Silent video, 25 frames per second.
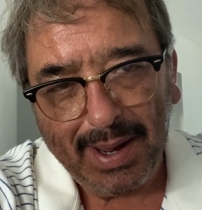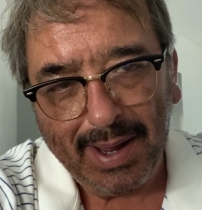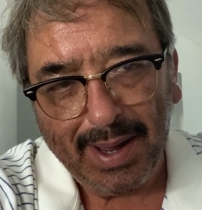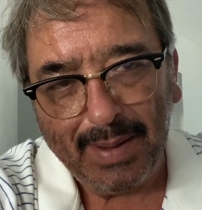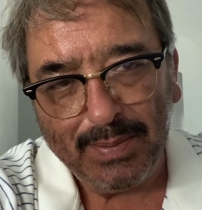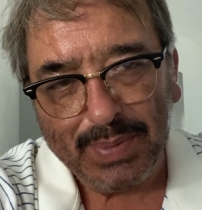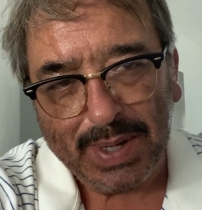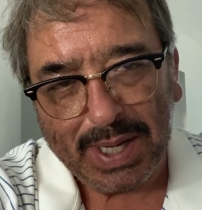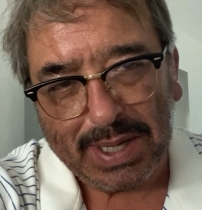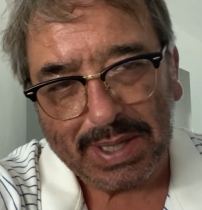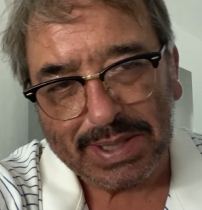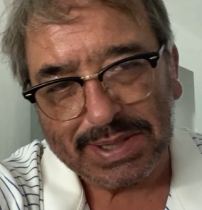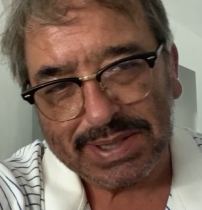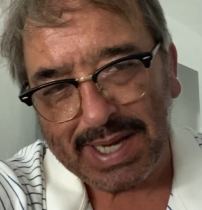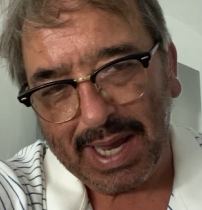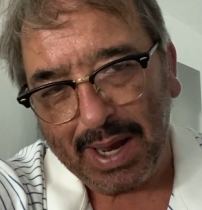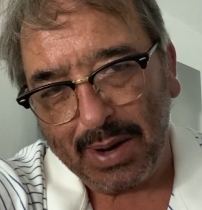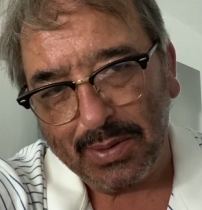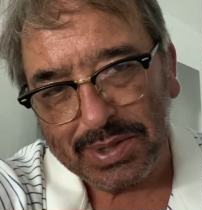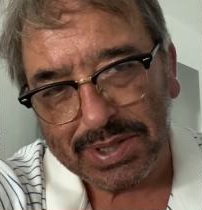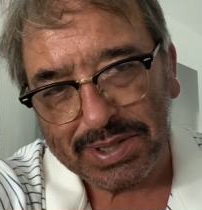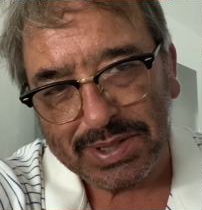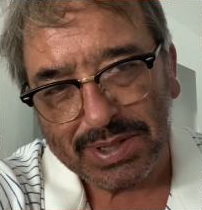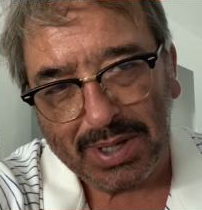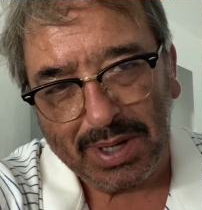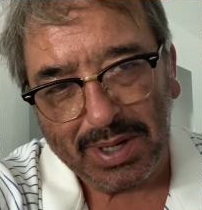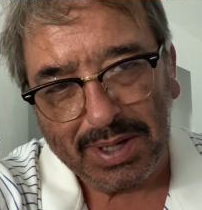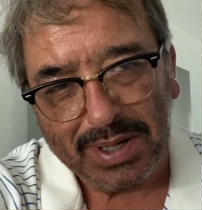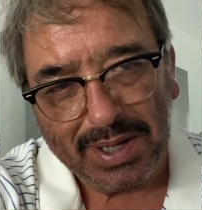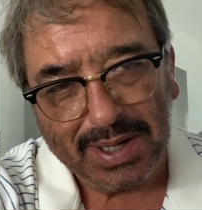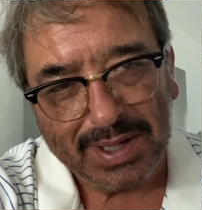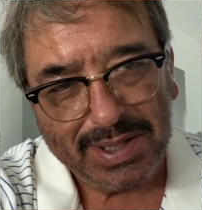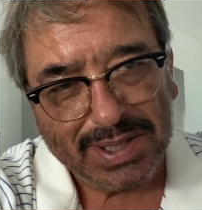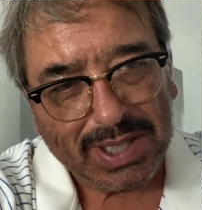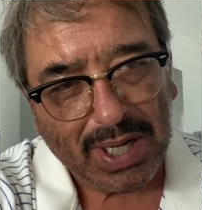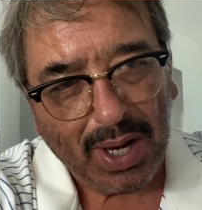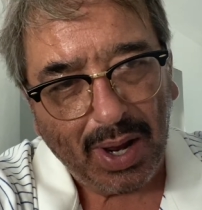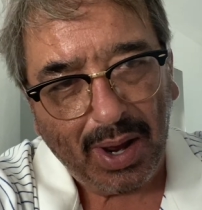because that was
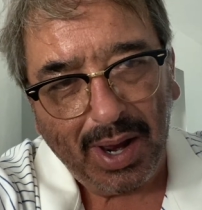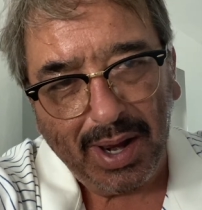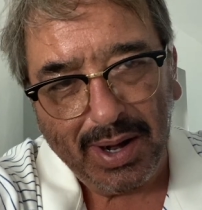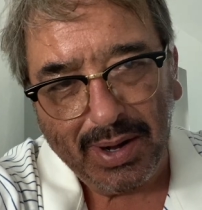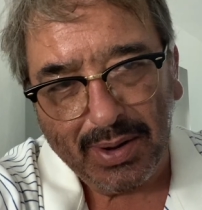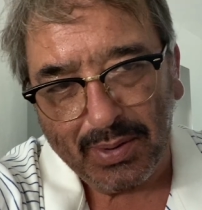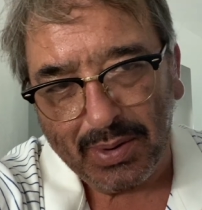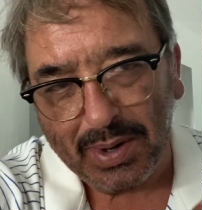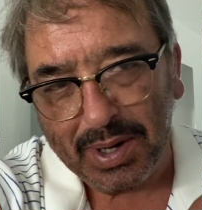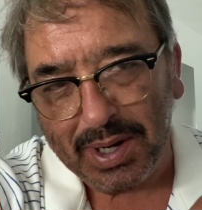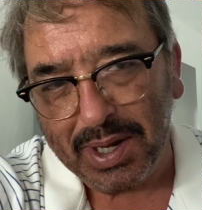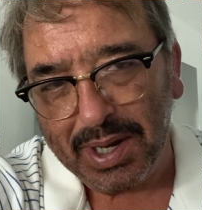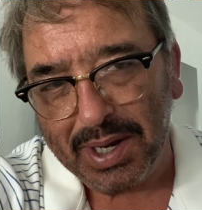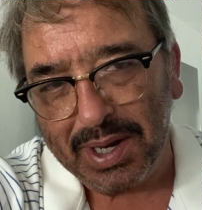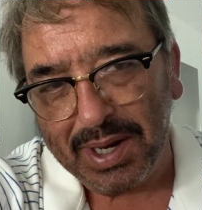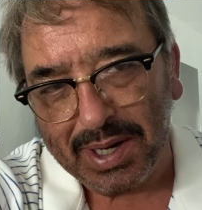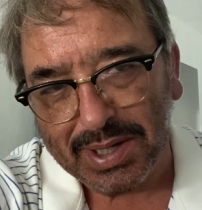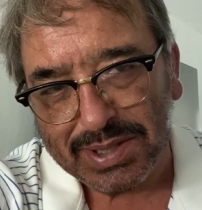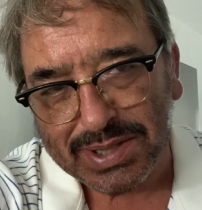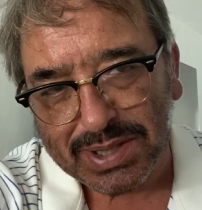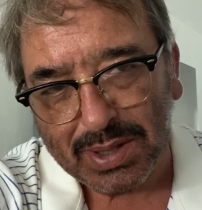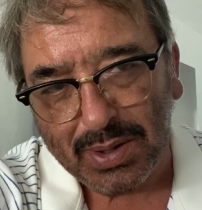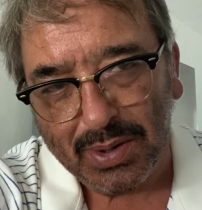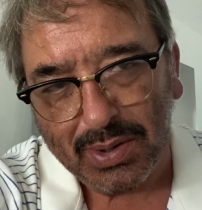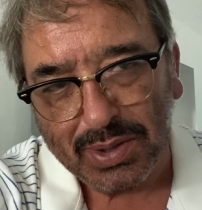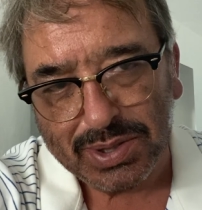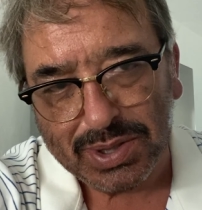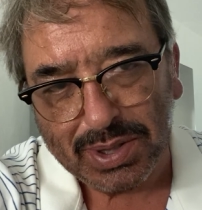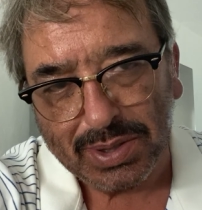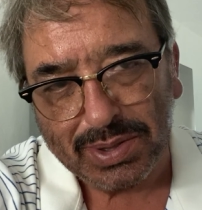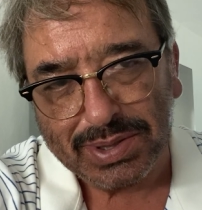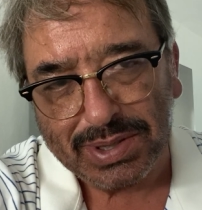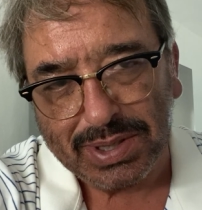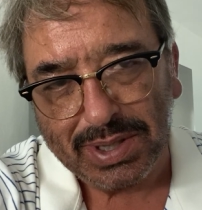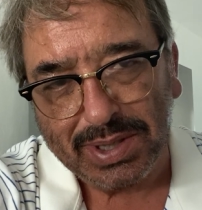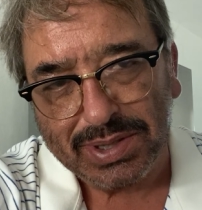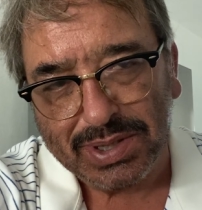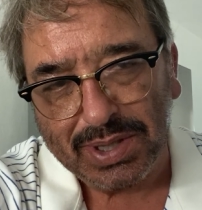entirely a social
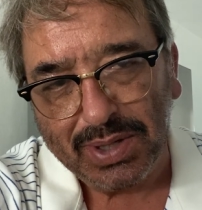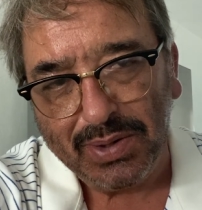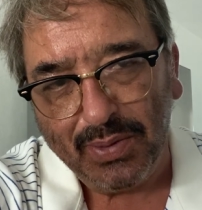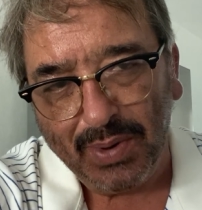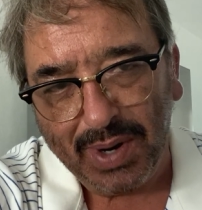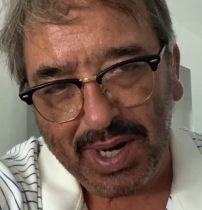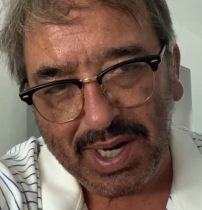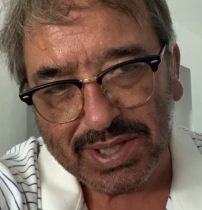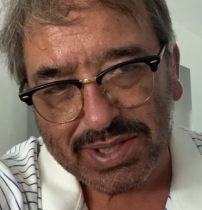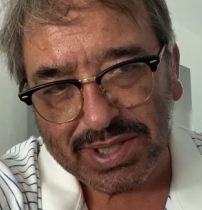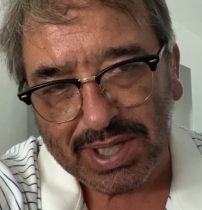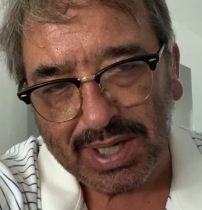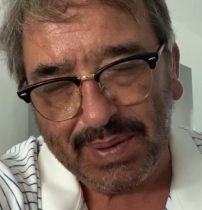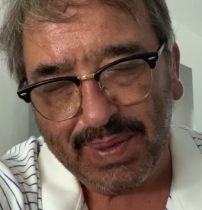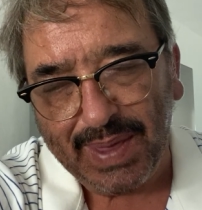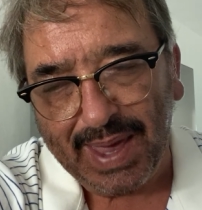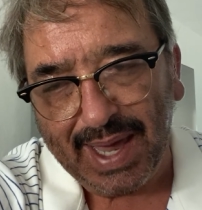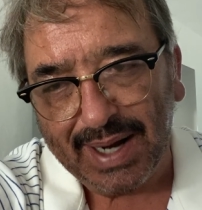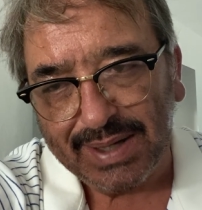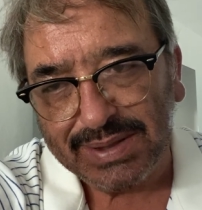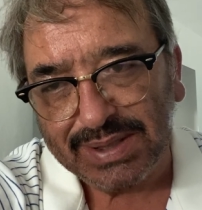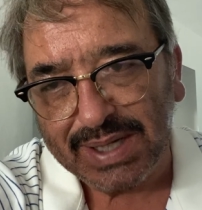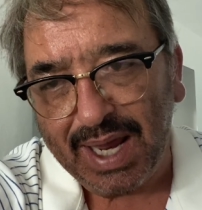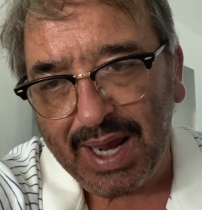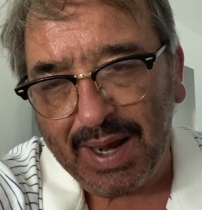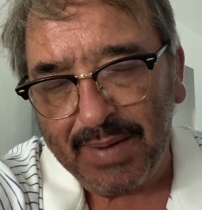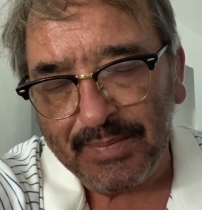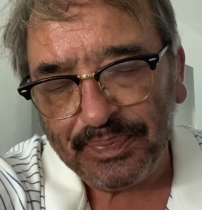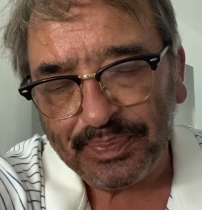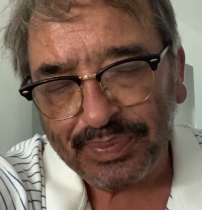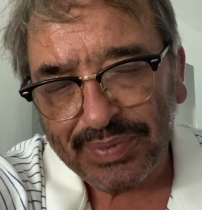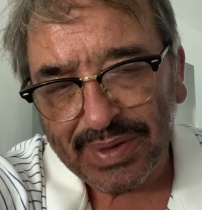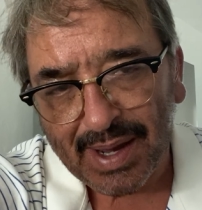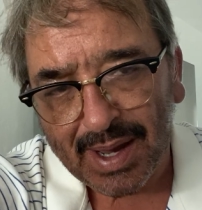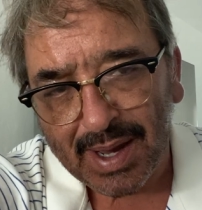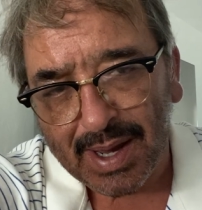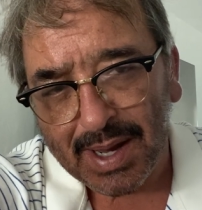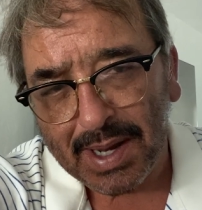situation that day.
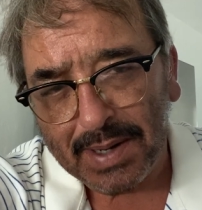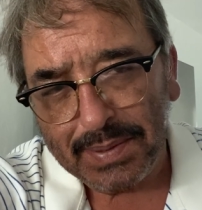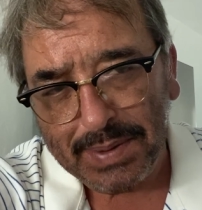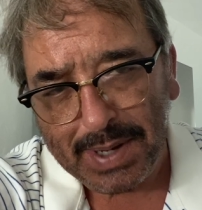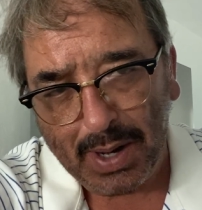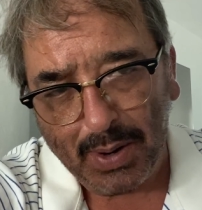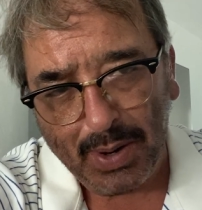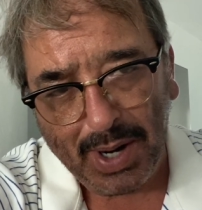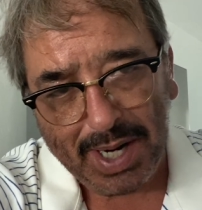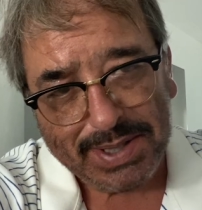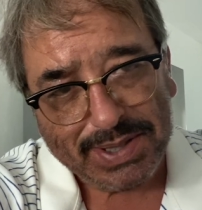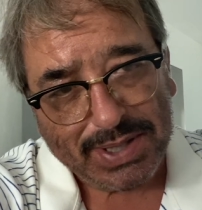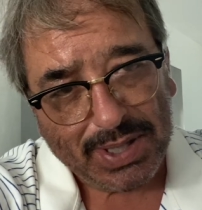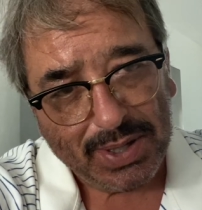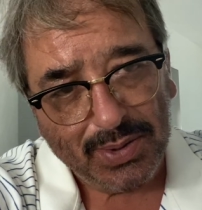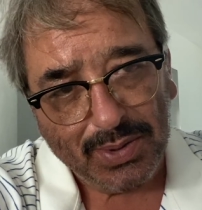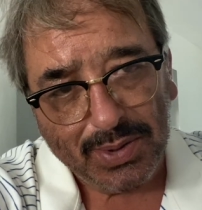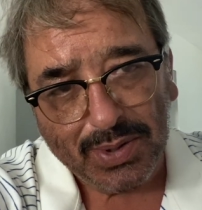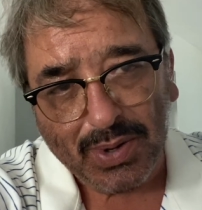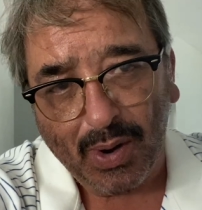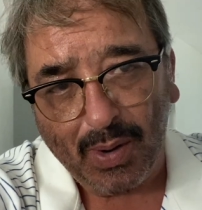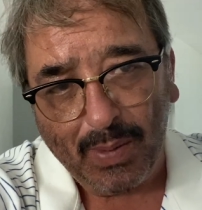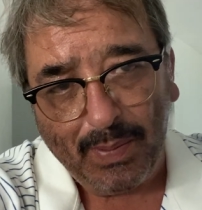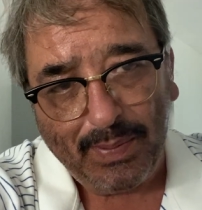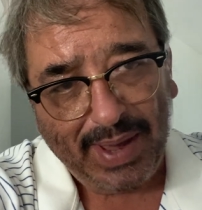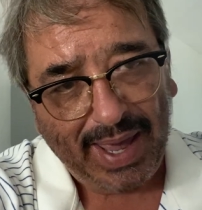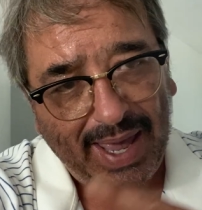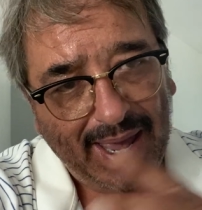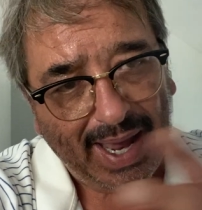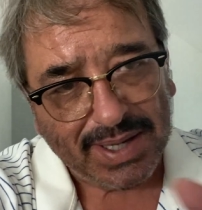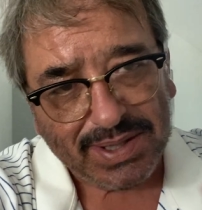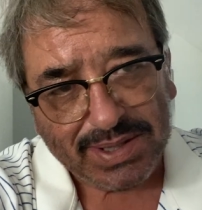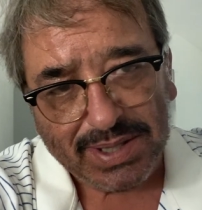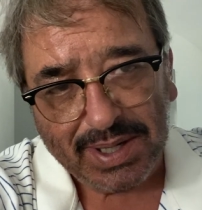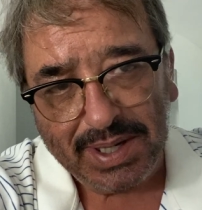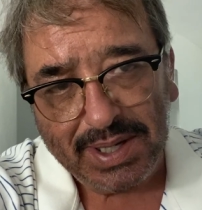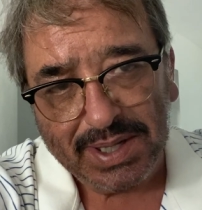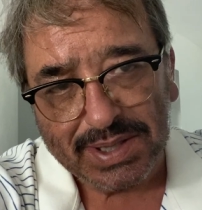Now, I do go back
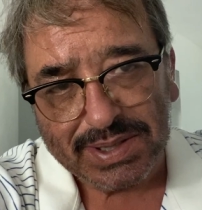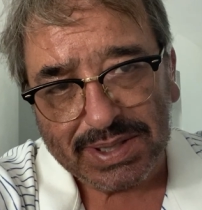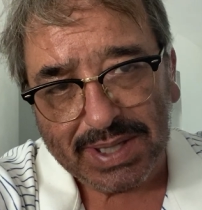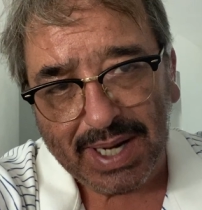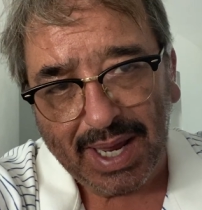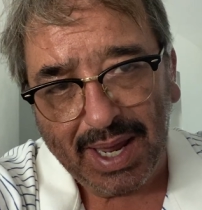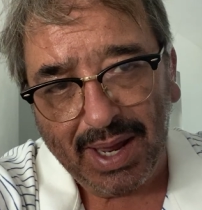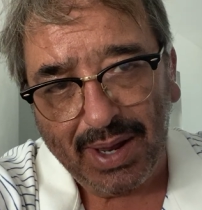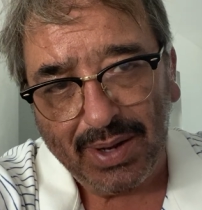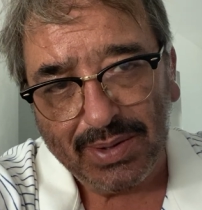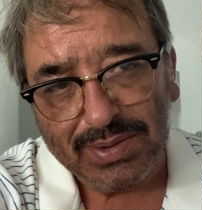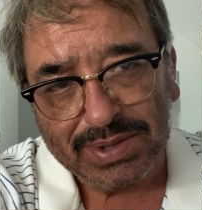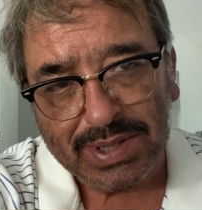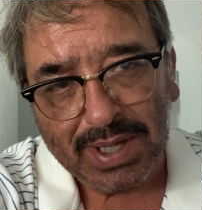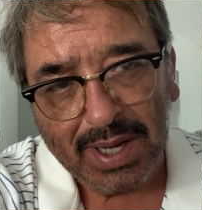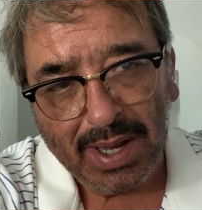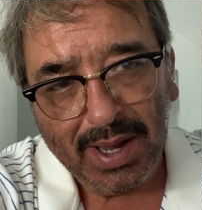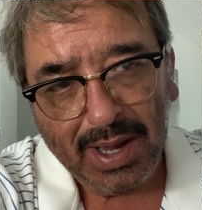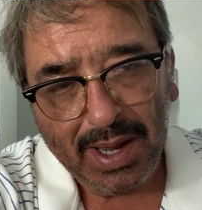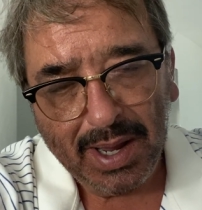to these towns,